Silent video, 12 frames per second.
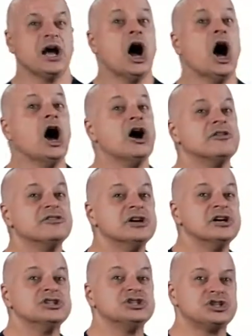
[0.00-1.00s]
of
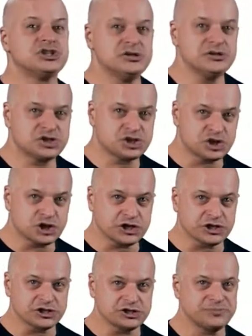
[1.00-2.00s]

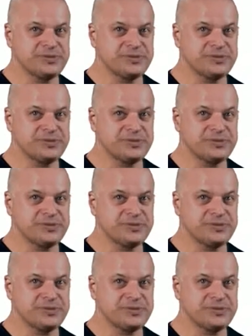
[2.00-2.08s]
sugars